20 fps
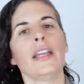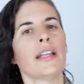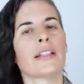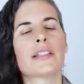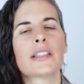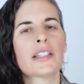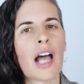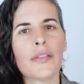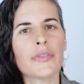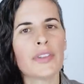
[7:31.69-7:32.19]

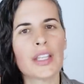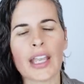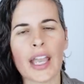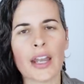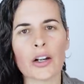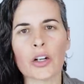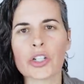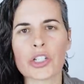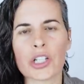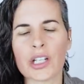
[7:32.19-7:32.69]
It's not the
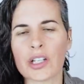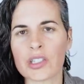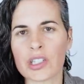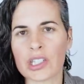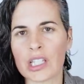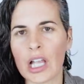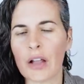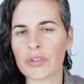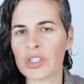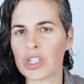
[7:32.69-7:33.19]
energy
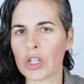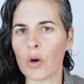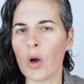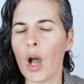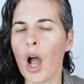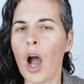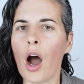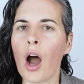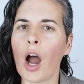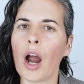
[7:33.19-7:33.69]
itself.
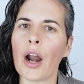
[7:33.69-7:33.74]
So